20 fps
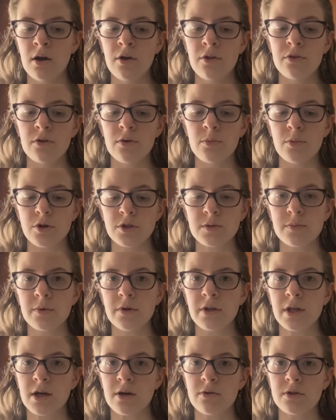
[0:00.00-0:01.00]
through multiple
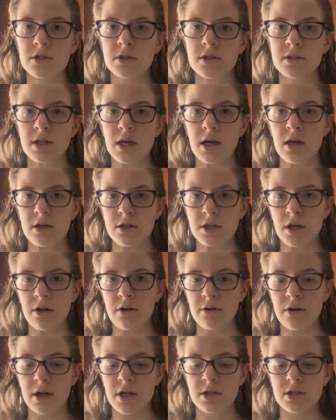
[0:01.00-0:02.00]
languages and
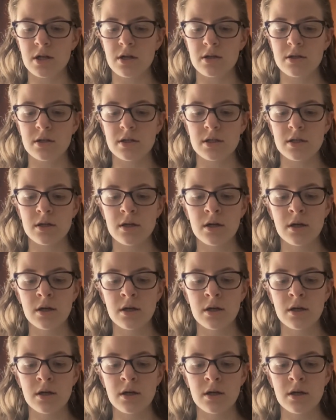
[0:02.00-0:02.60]
generations.